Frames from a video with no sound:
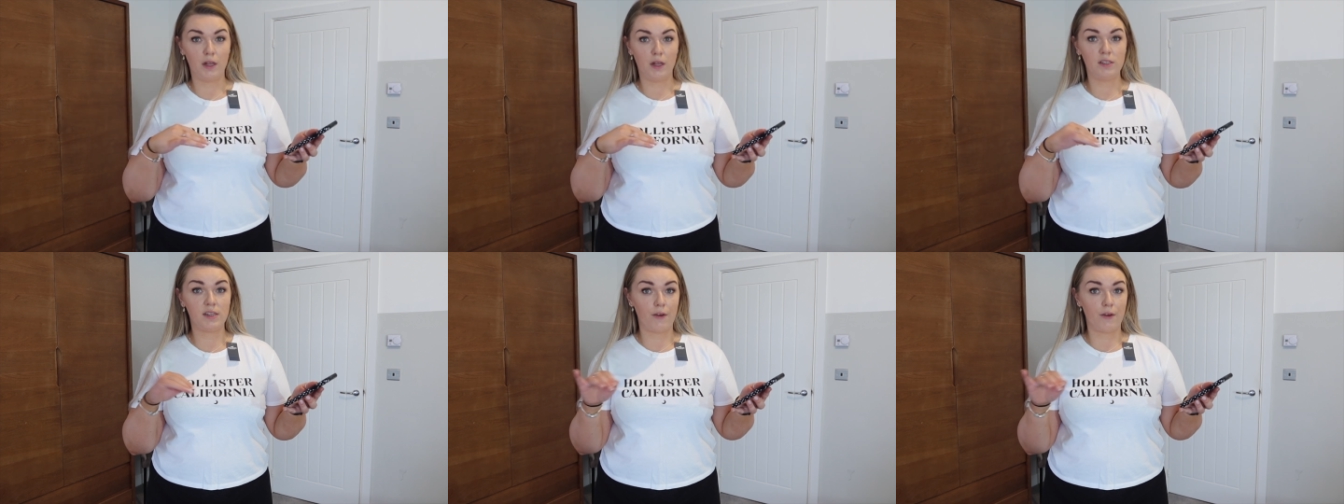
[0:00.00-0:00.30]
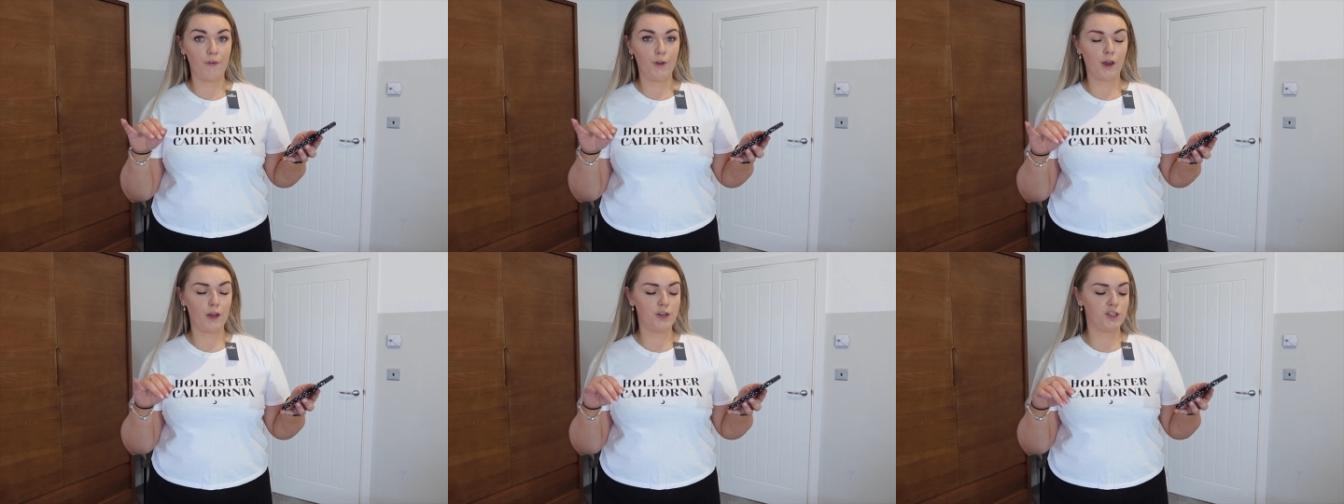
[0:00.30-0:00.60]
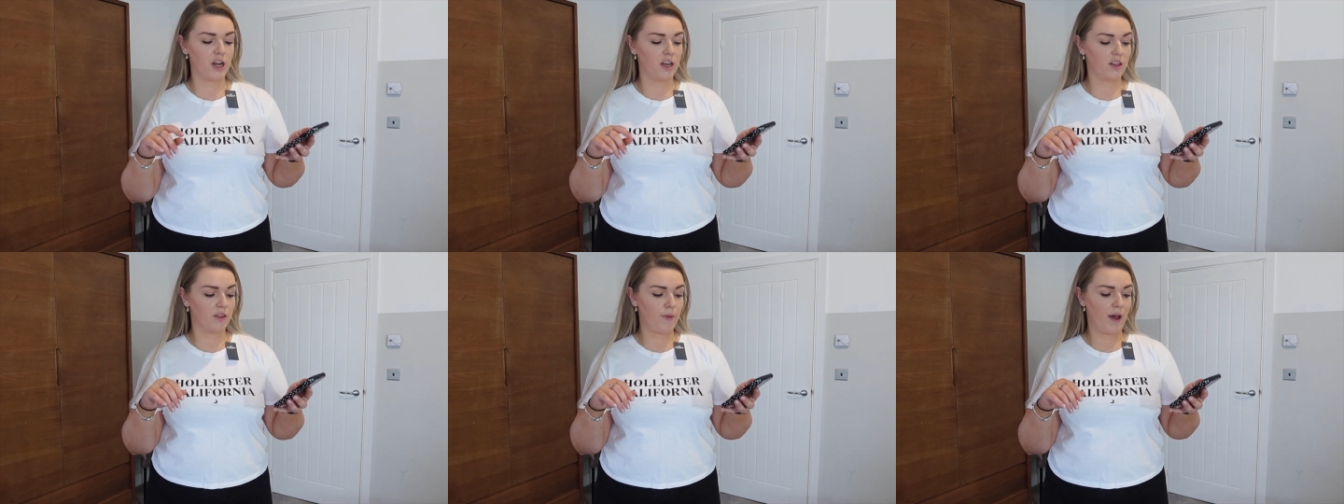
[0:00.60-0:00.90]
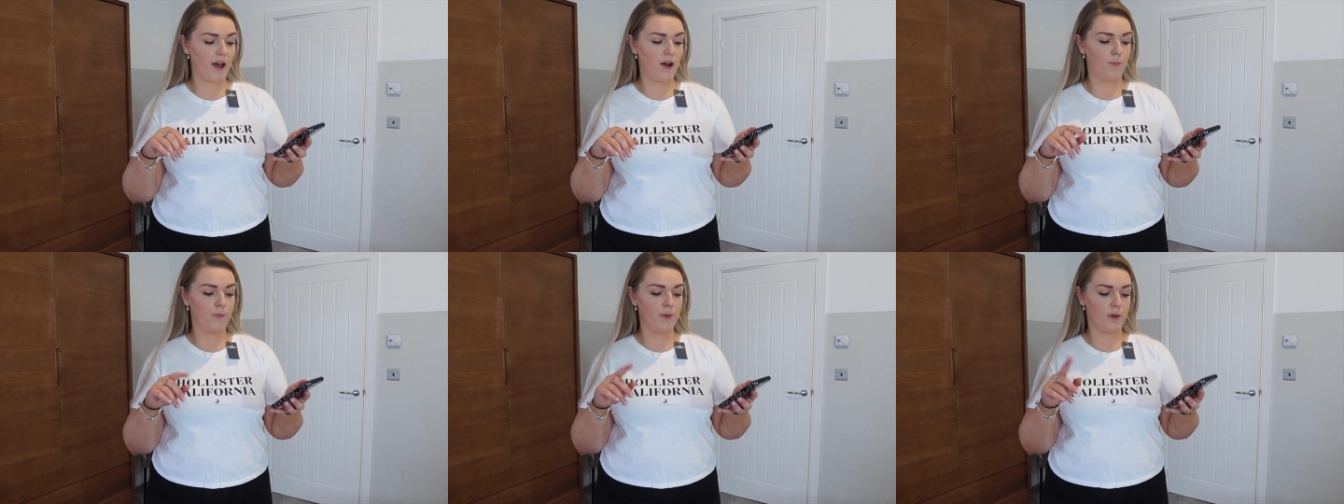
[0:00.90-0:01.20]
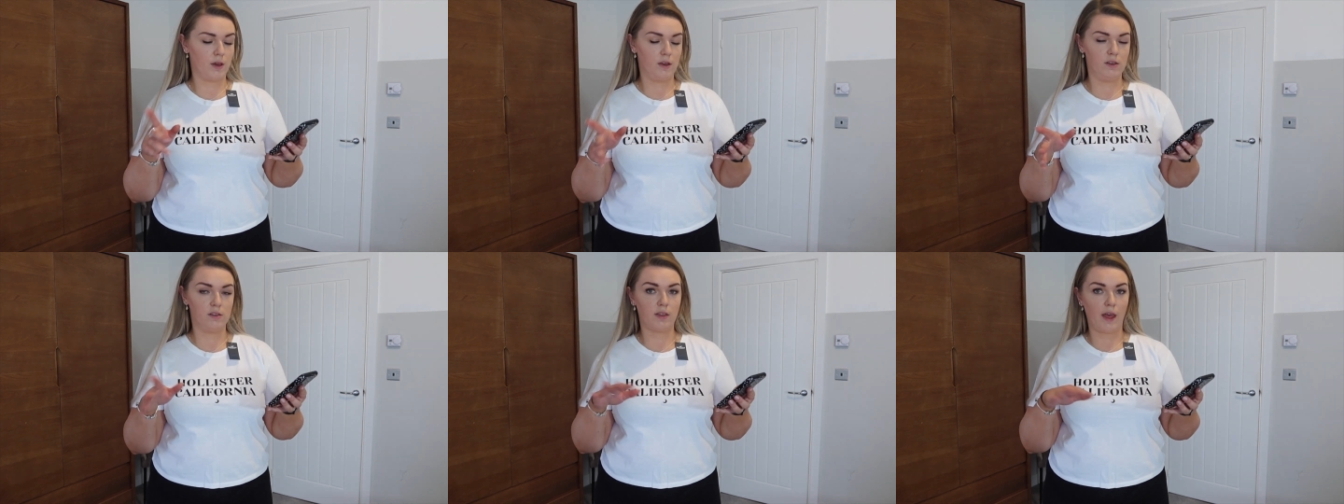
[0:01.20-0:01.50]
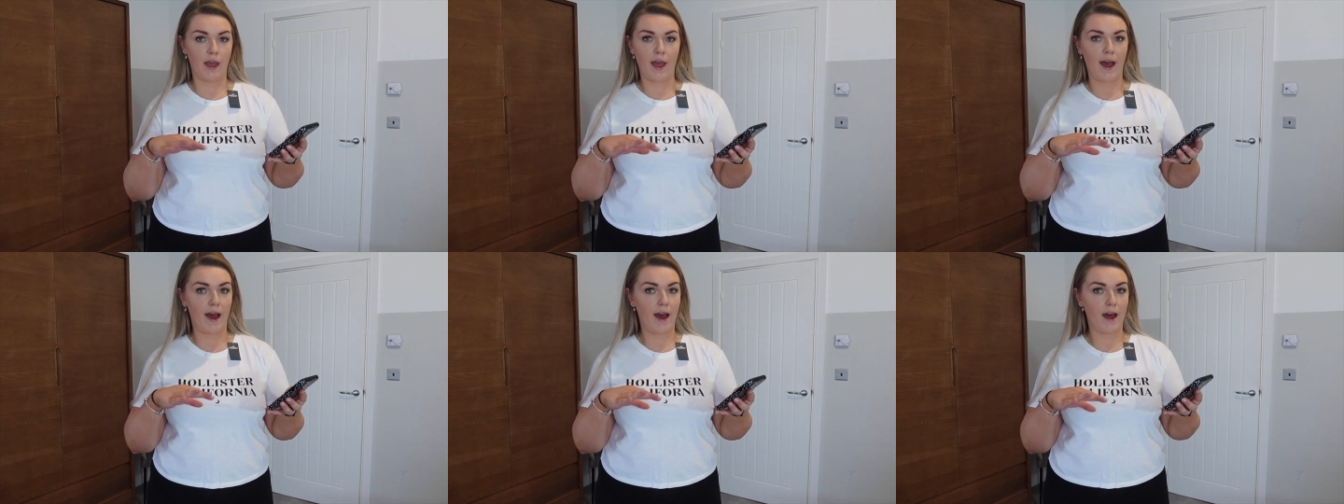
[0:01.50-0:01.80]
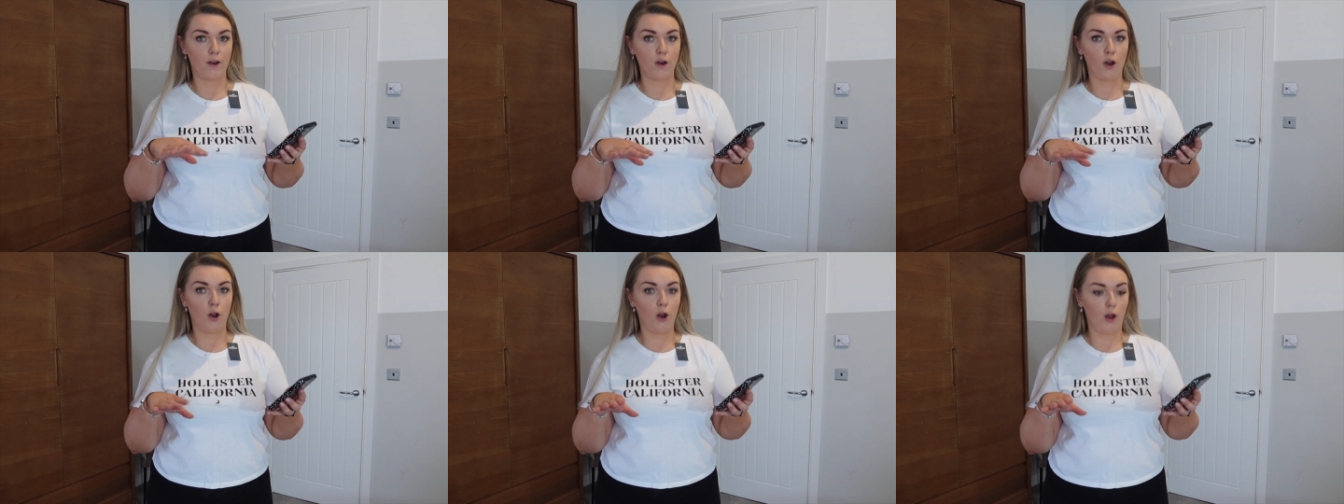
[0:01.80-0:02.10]
then definitely go check them out because they
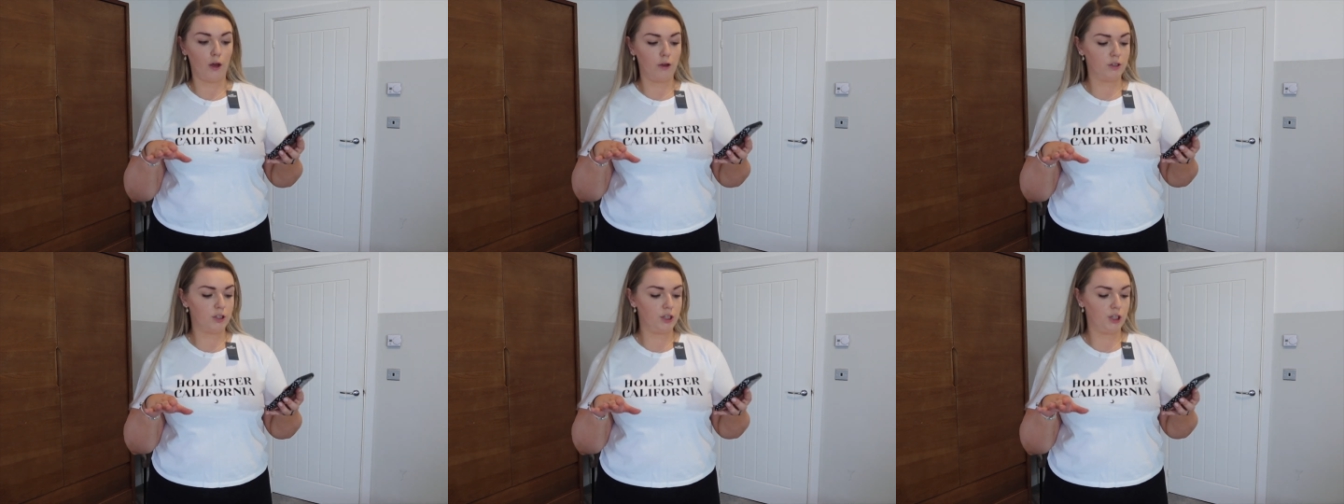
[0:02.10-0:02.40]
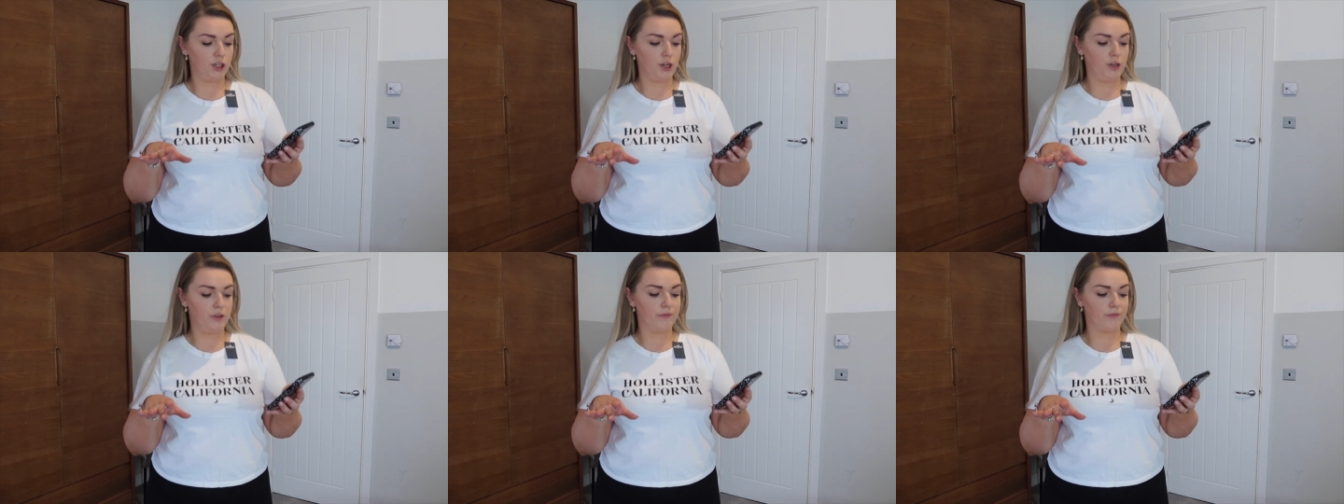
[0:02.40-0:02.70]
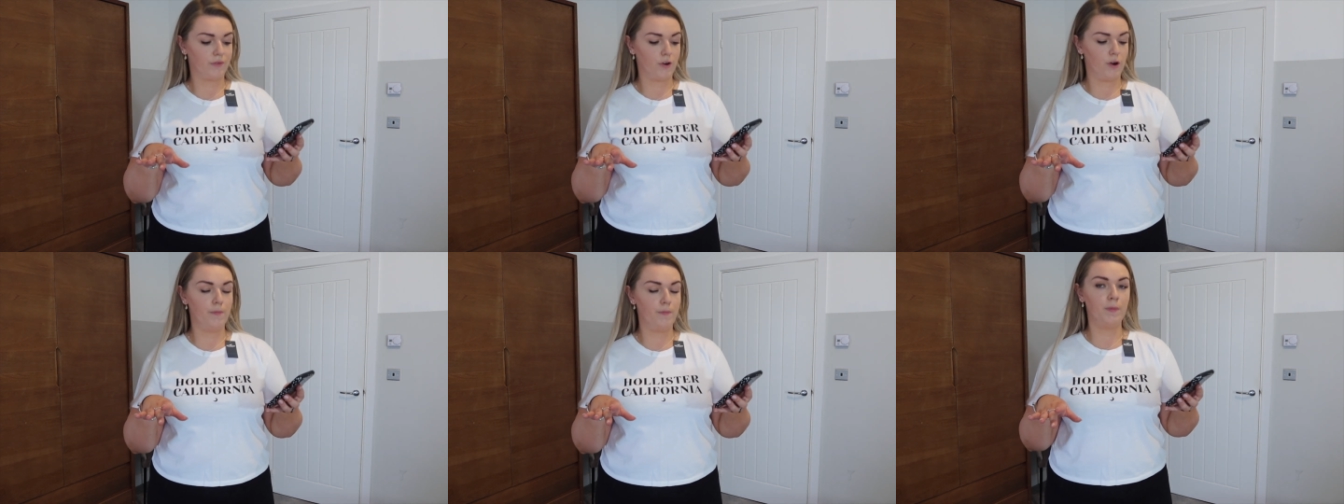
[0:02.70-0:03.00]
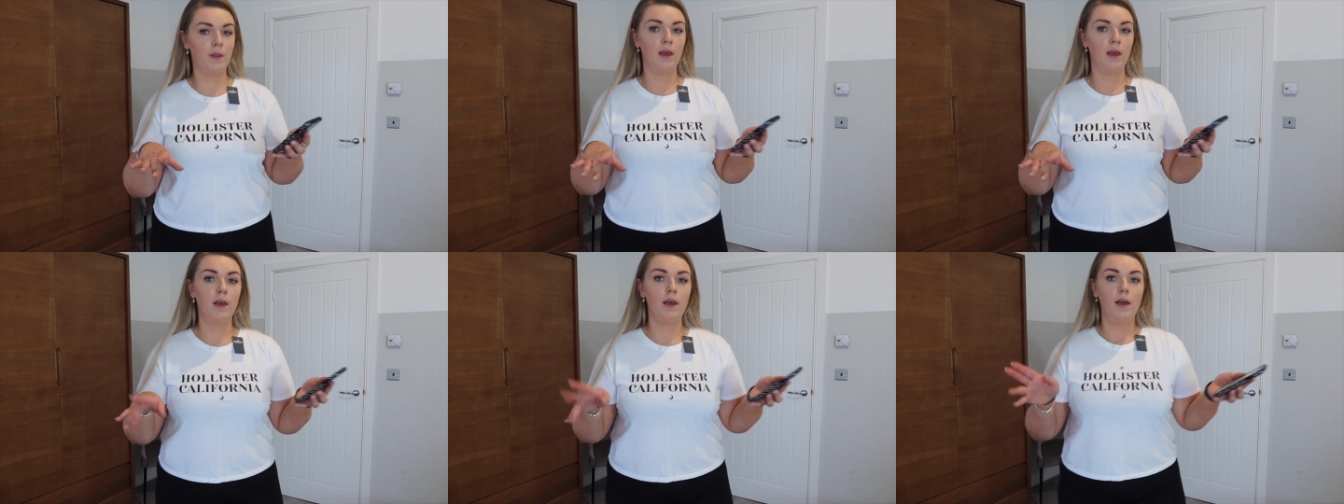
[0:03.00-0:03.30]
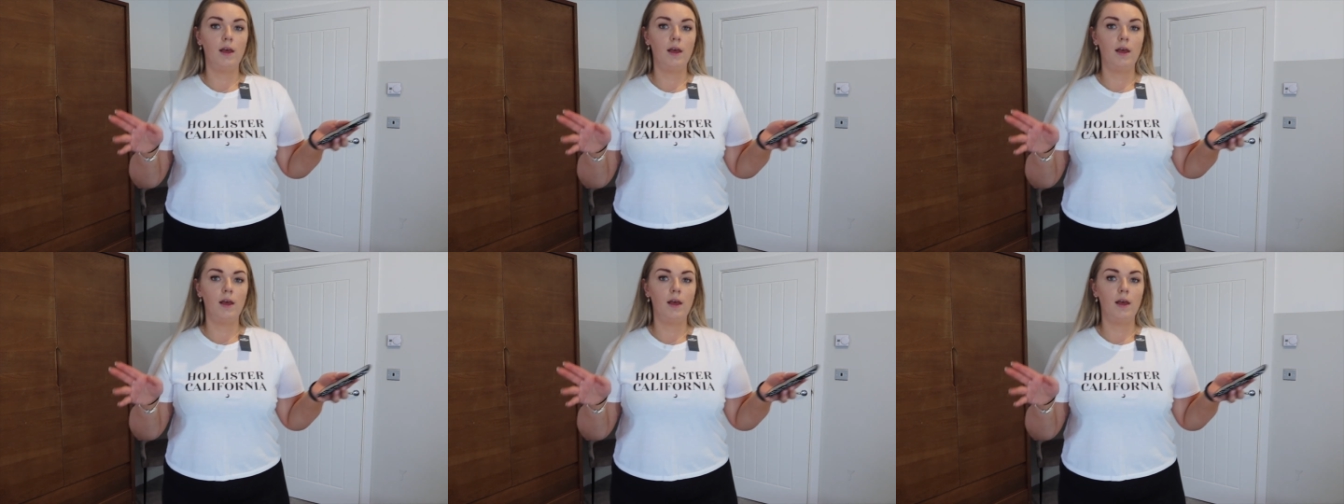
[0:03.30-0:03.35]
had loads to choose from.